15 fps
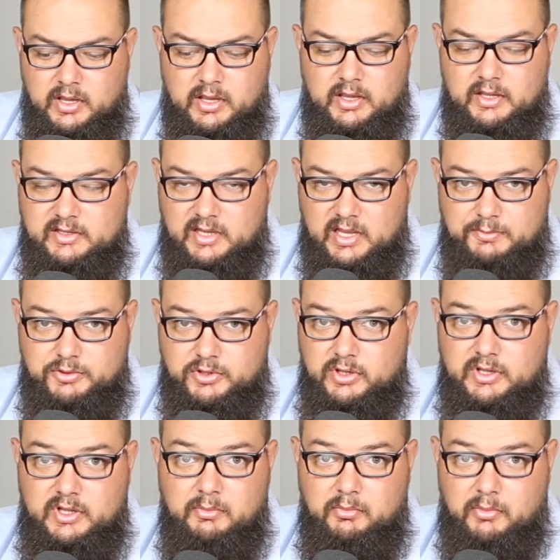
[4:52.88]
it's
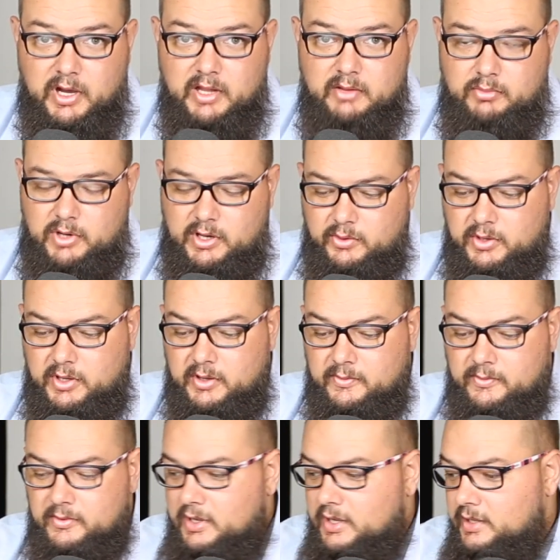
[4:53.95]
absolutely mind blowing.
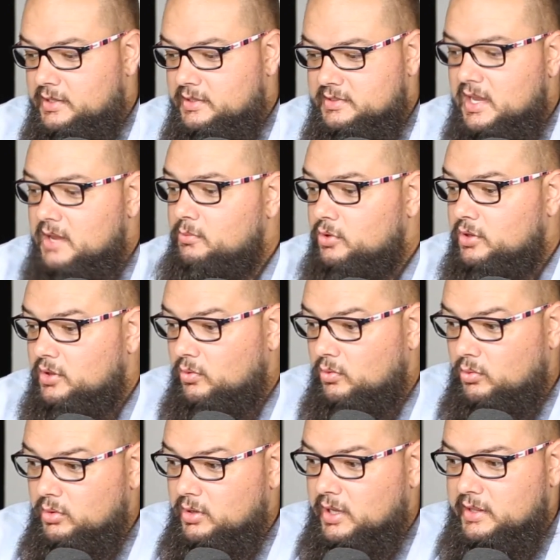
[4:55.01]
And the same with
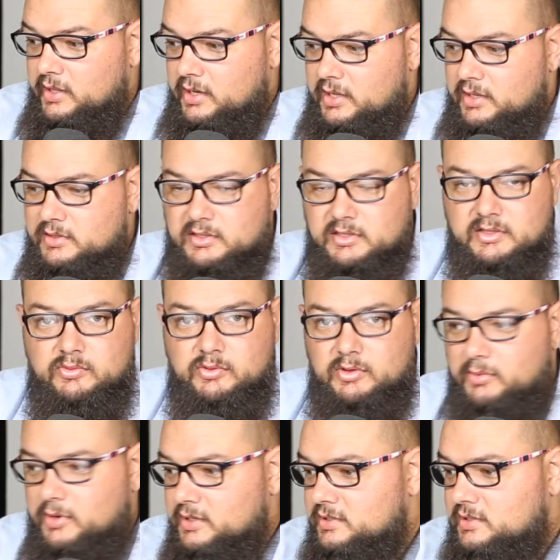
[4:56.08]
all the other lenses.
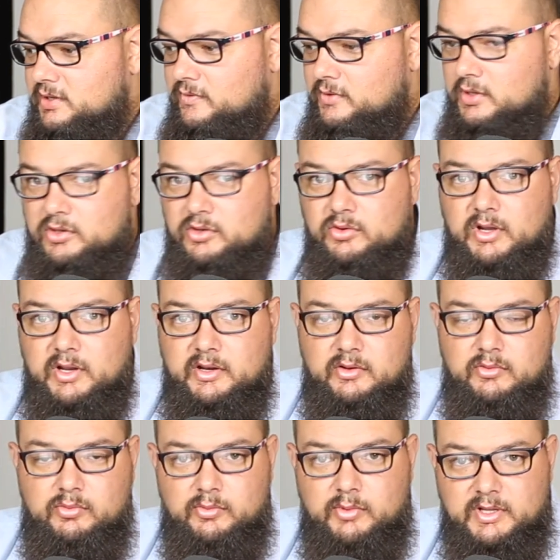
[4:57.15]
With my
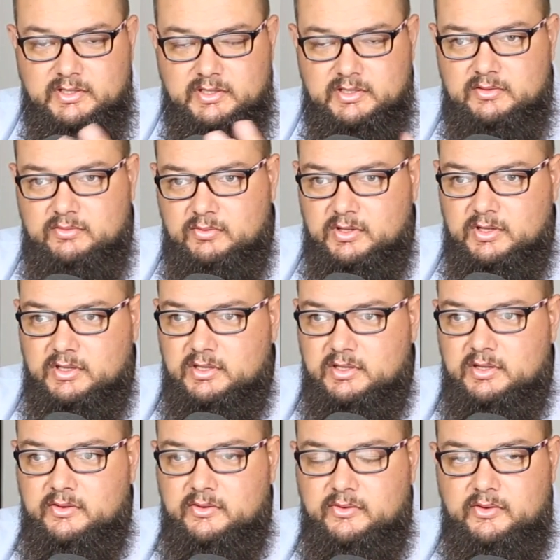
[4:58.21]
7200 my uh,
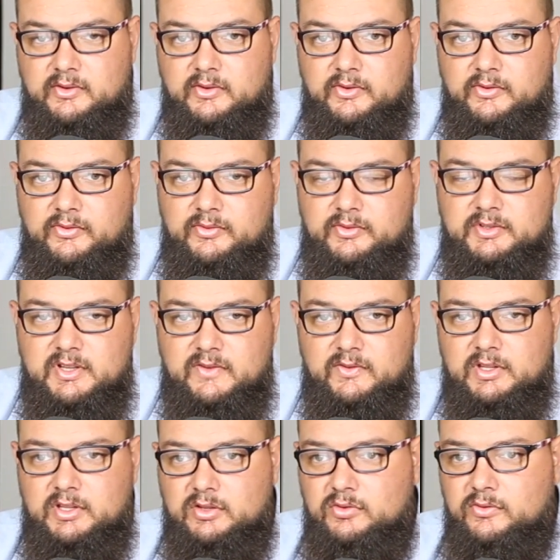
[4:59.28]

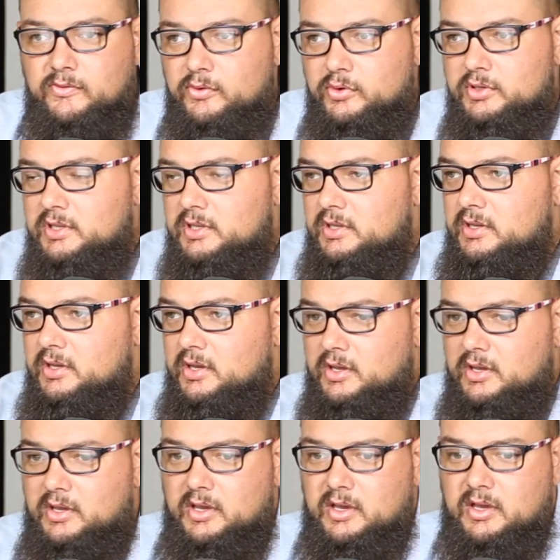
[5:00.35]
17 to 40
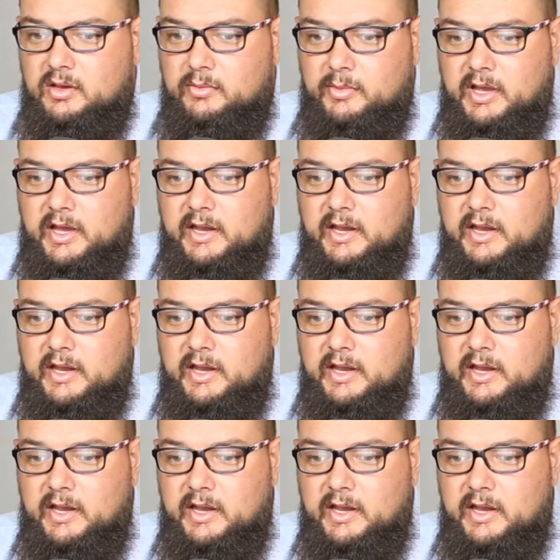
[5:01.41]
uh, my